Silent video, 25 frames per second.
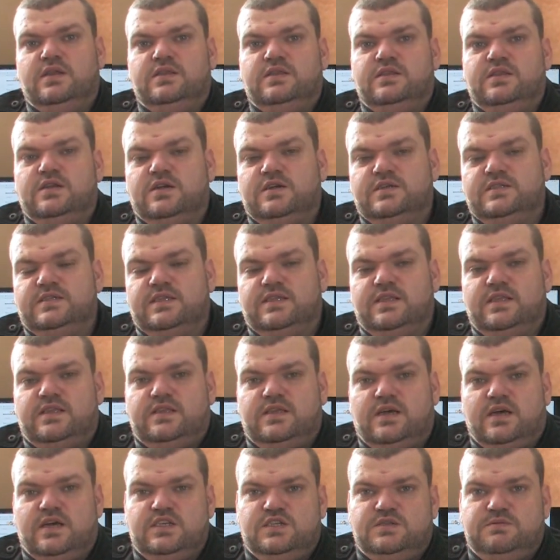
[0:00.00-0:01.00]
there is an
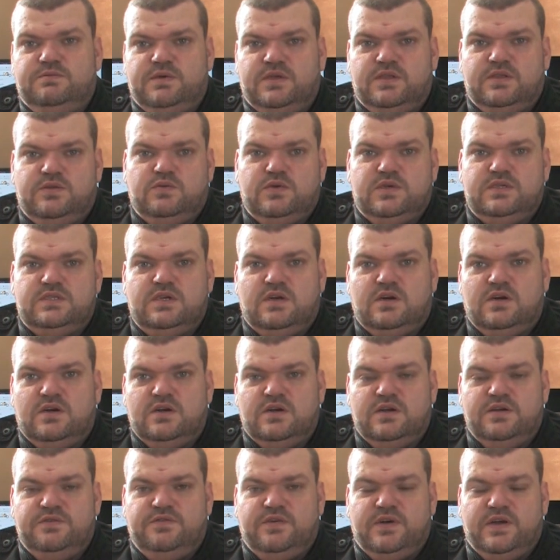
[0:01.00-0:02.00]
attachment with
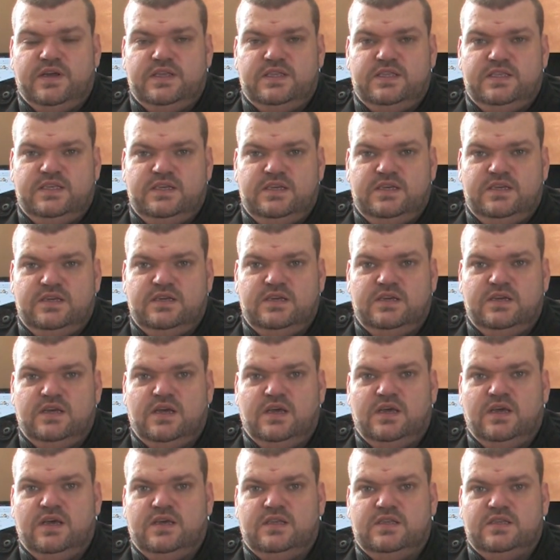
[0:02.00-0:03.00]
RFID
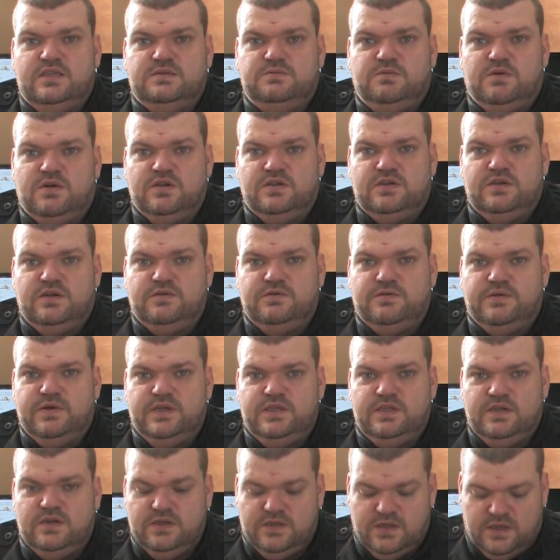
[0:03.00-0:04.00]
and the smart card
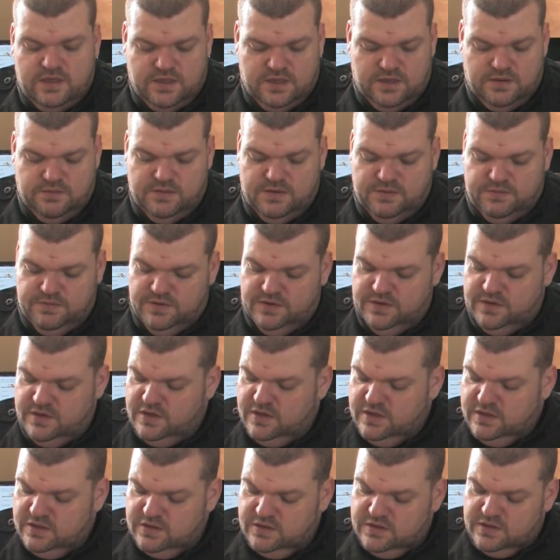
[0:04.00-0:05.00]
reader that can be put
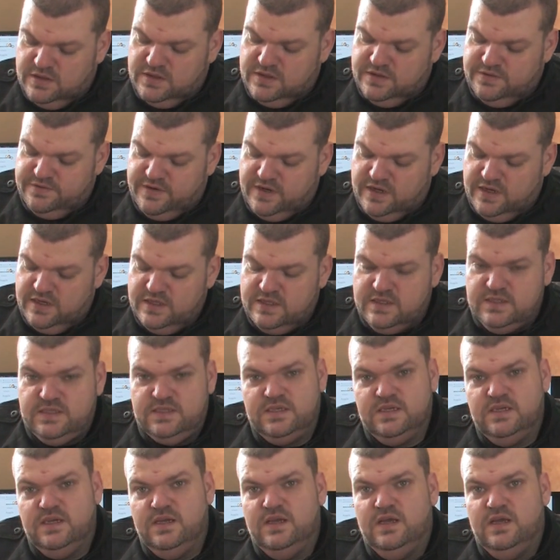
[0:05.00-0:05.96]
onto the device.